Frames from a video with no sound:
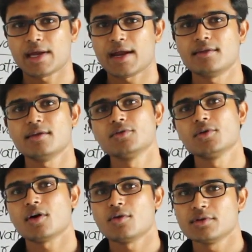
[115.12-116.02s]
and then
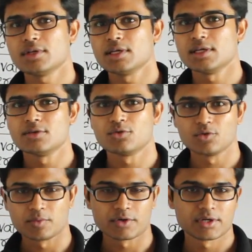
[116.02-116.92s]
you count the
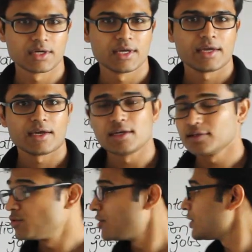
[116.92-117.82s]
throughput, it
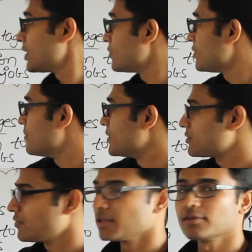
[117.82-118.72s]
is going to give you the
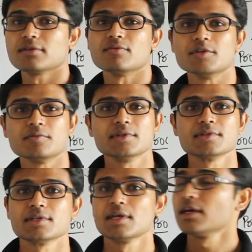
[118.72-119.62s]
best one, which
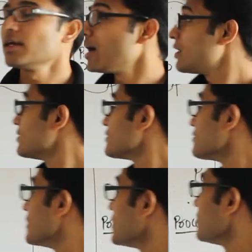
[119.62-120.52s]
means at this
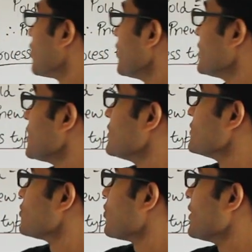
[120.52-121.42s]
middle point, at
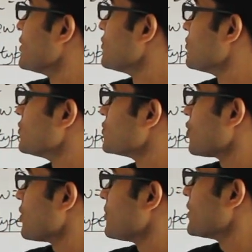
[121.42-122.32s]
this point, if you
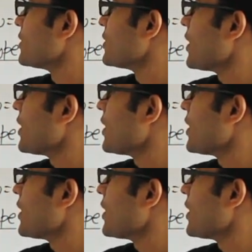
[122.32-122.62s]
stop it